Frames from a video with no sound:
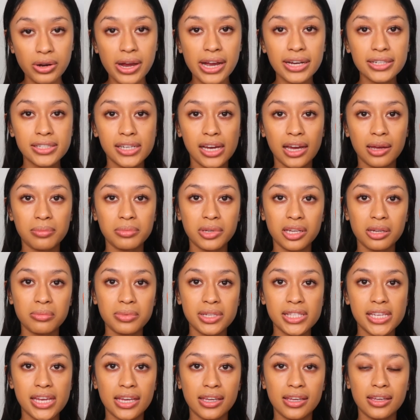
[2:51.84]
correct, I'm gonna
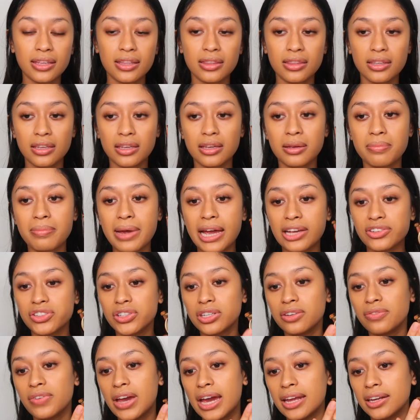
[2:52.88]
be taking the
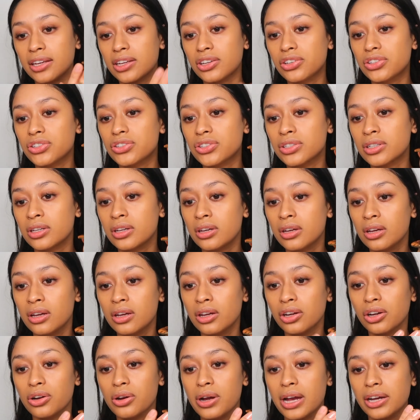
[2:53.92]
Magic Vanish
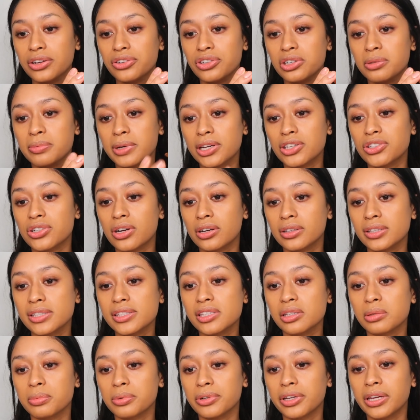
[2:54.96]
Corrector by
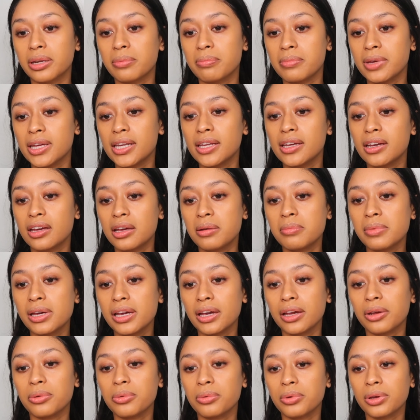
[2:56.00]
Charlotte Tilbury in medium.
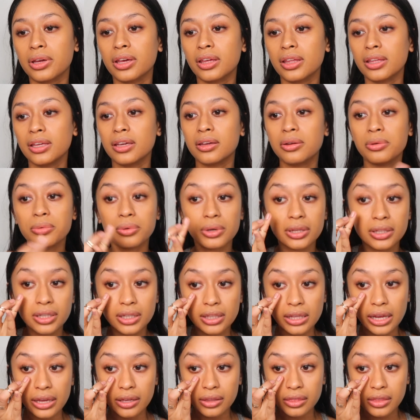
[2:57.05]
I really,
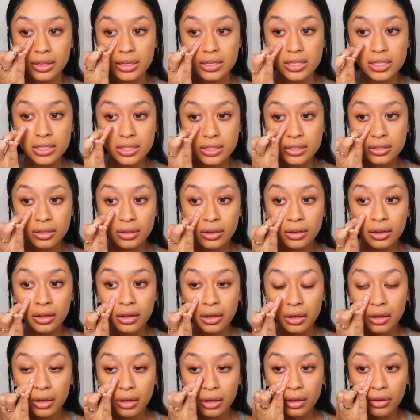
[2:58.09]
really like this
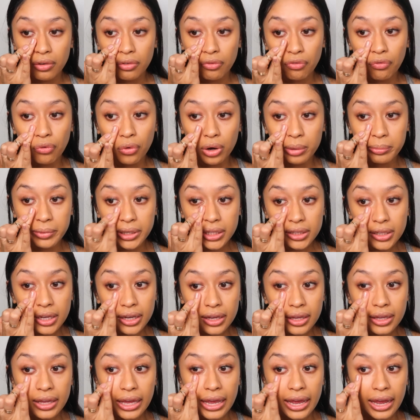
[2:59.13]

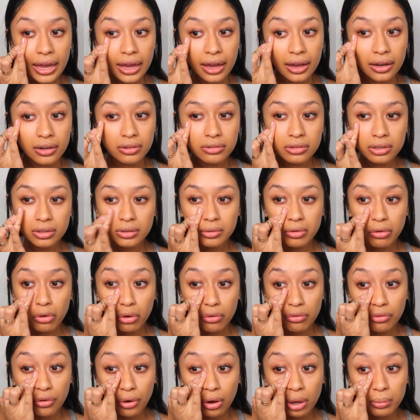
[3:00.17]
formula and
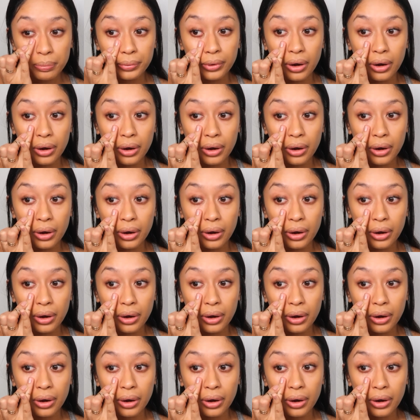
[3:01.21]
overall